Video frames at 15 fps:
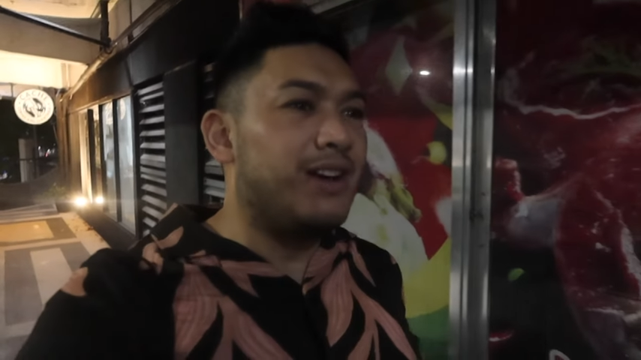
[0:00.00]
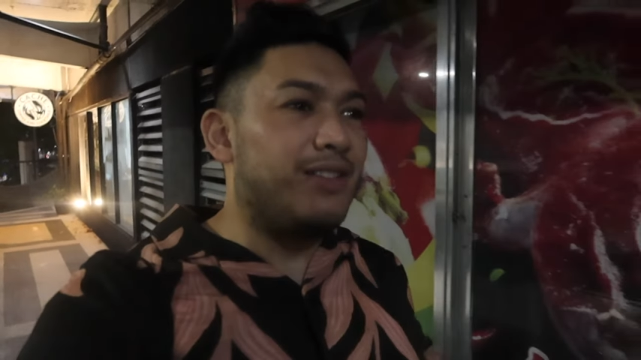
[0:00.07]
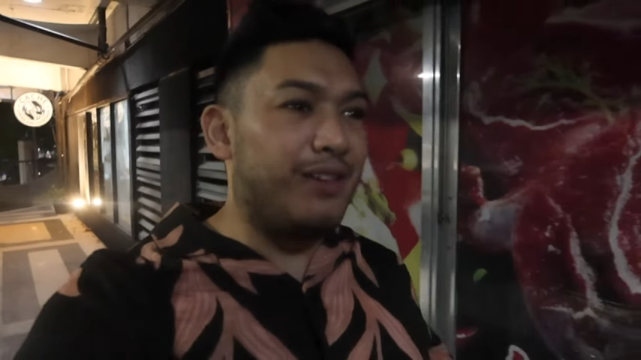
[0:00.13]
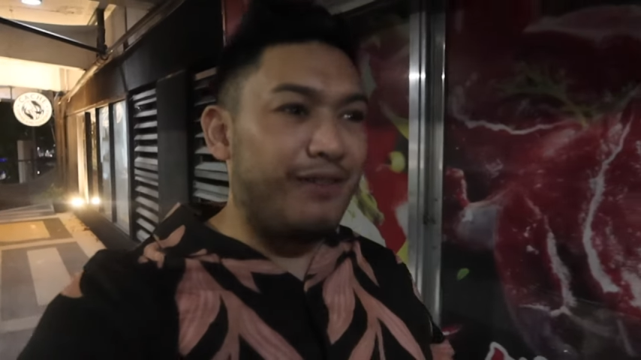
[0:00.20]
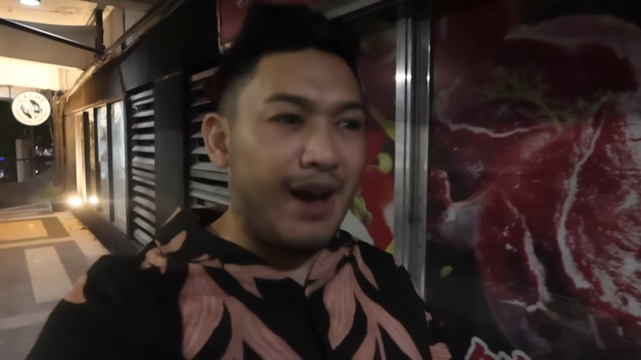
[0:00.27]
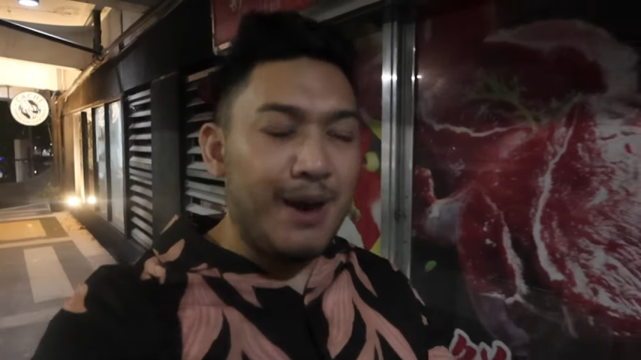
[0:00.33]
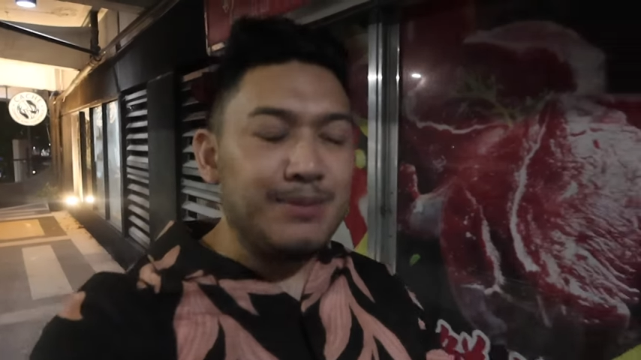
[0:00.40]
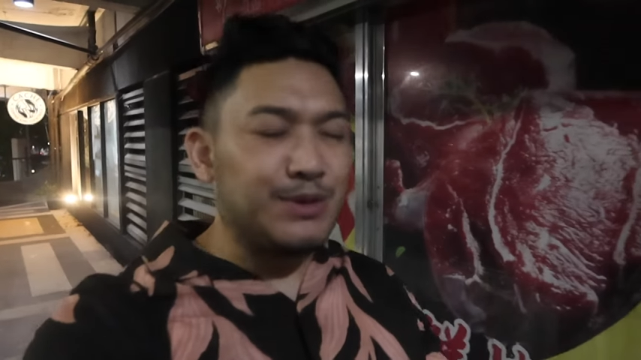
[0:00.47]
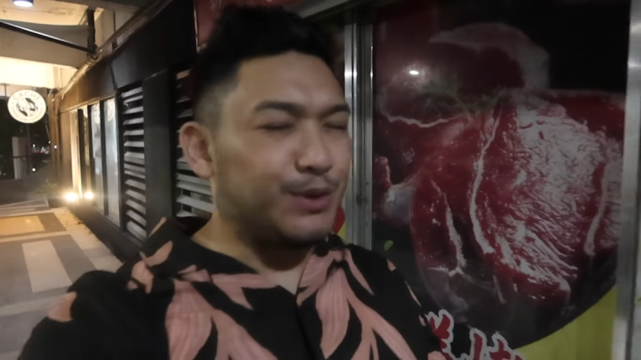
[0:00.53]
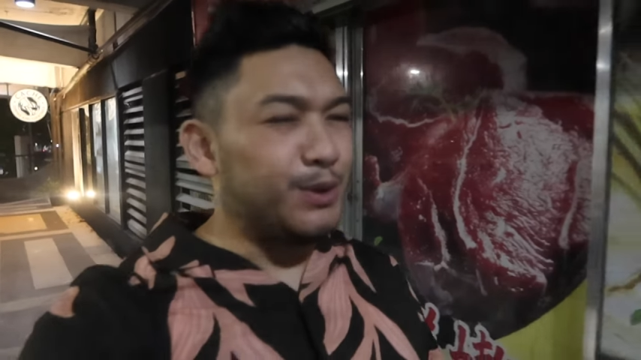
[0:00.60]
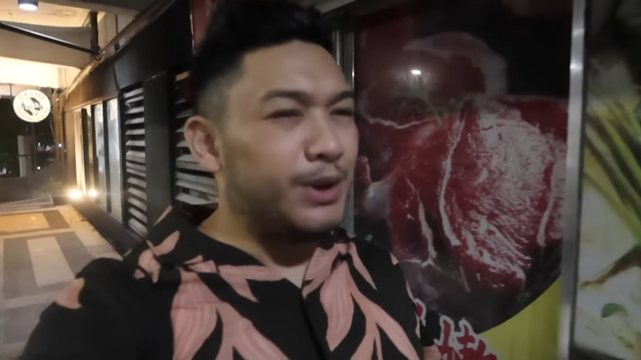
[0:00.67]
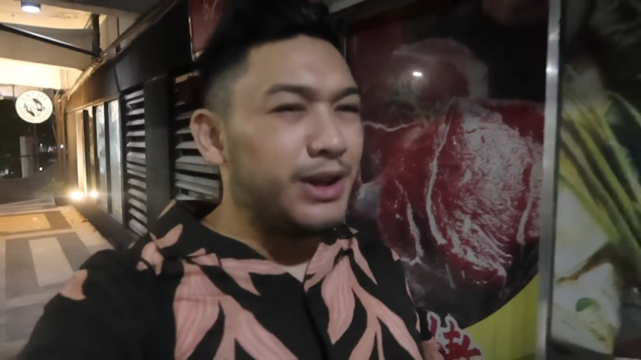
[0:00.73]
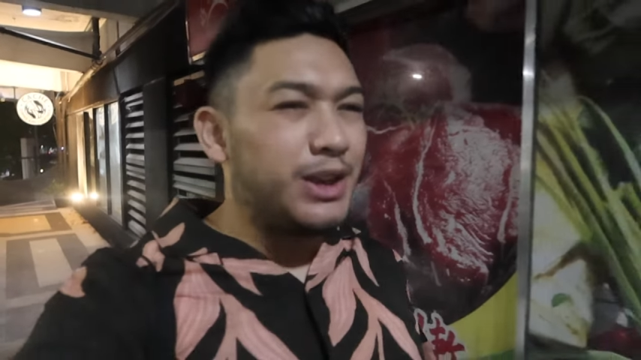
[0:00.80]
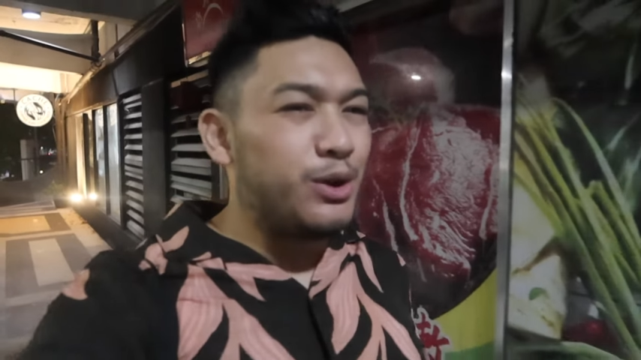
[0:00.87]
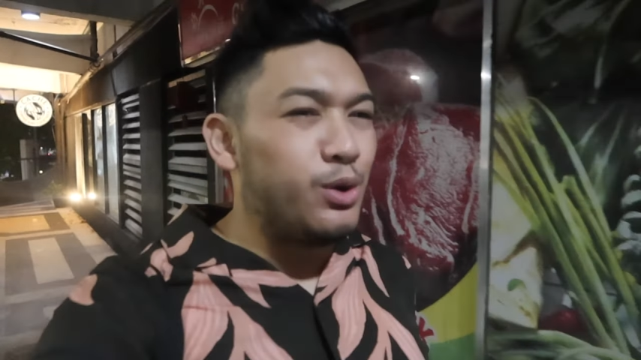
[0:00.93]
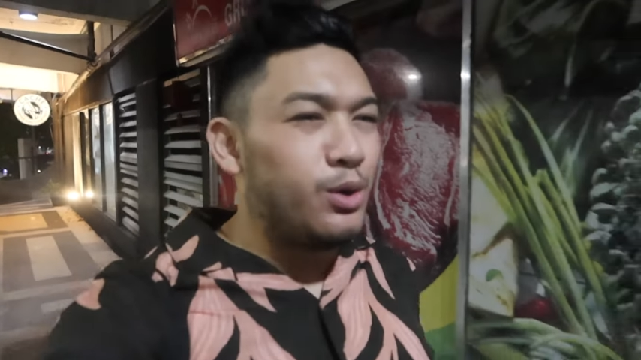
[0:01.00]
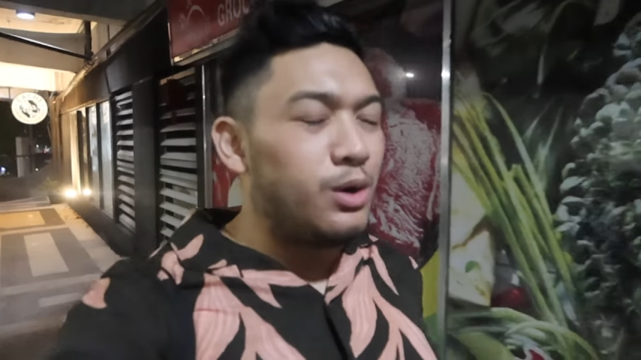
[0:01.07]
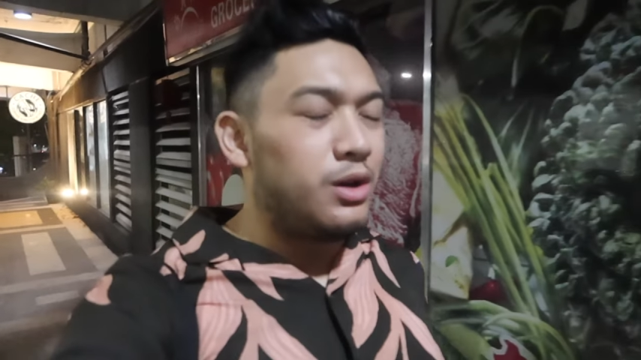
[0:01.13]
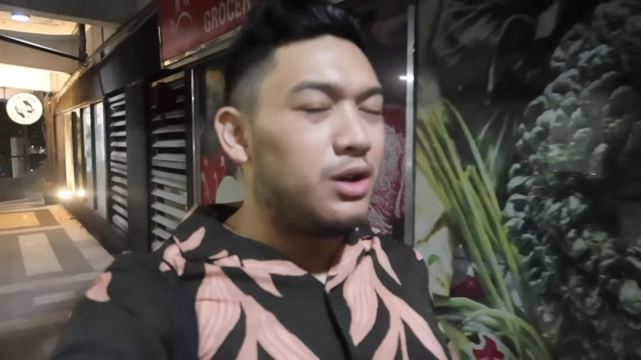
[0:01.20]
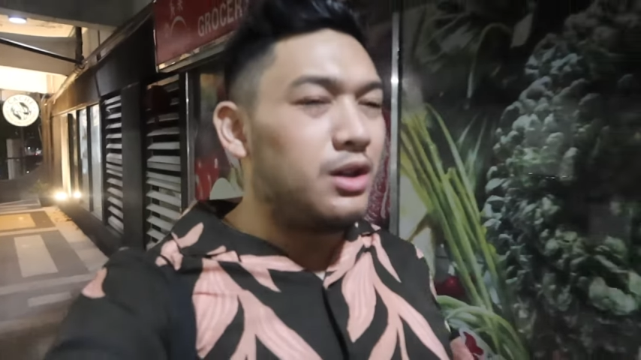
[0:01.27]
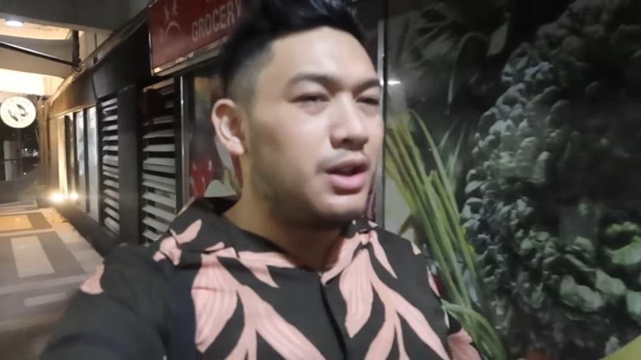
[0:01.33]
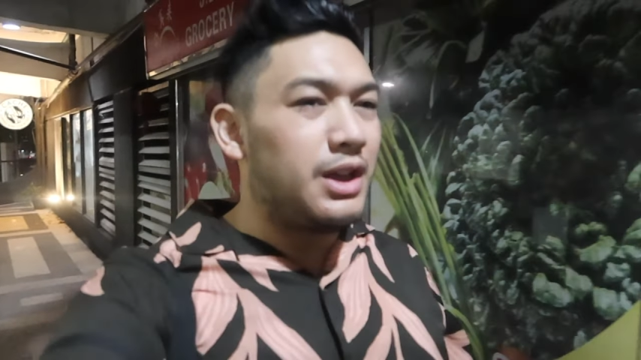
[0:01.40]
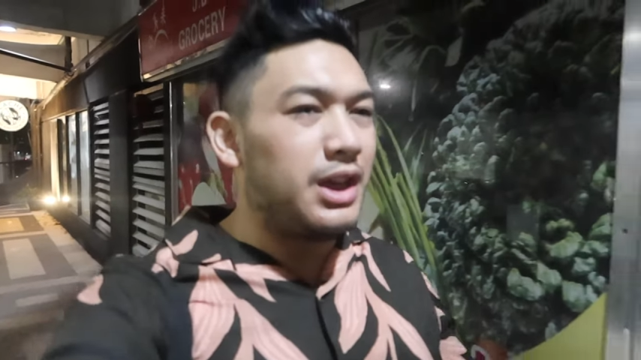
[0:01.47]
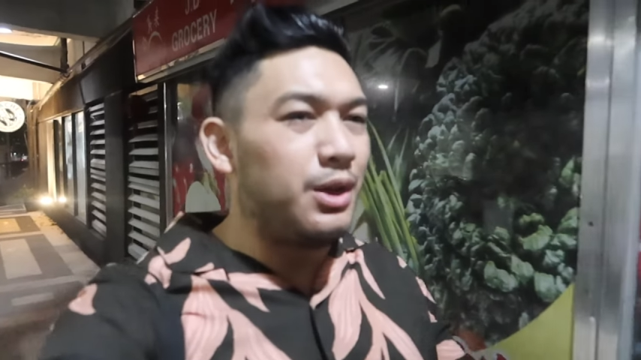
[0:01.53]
The vibes were really cool.